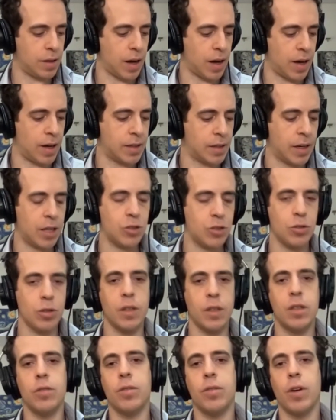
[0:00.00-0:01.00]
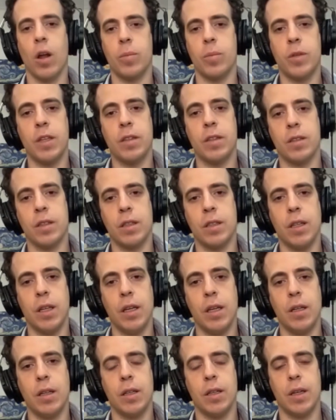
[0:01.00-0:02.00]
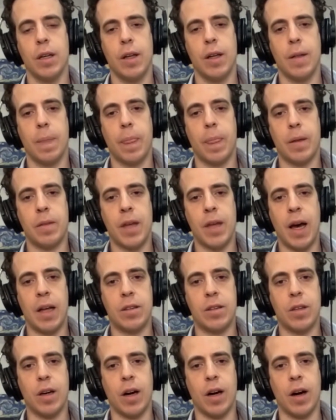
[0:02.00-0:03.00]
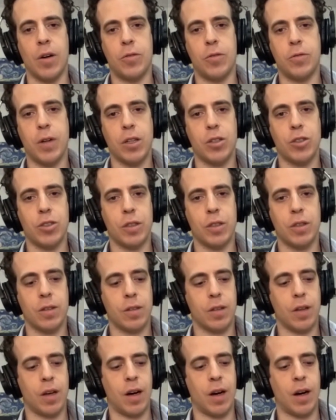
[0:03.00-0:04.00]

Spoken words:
I gradually developed this technique that functions